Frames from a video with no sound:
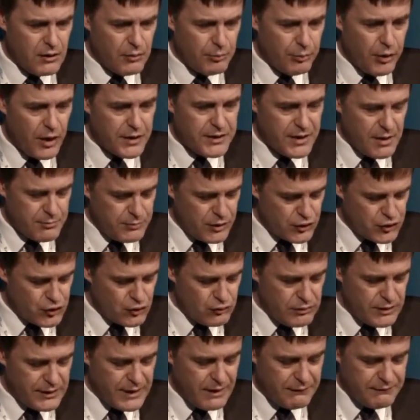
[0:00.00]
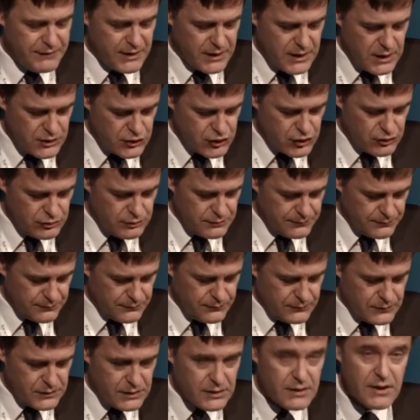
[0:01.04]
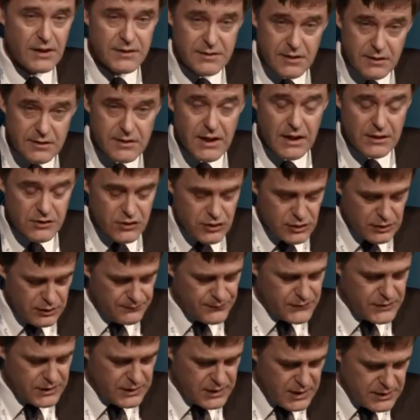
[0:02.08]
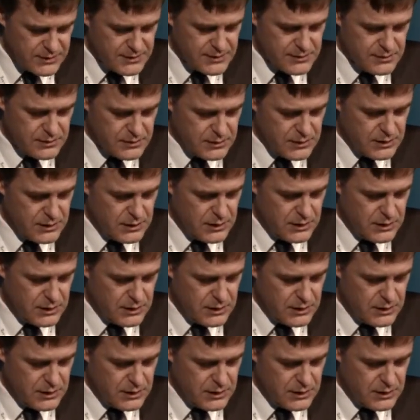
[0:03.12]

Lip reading: Point number two, navigation. It's essential, yes.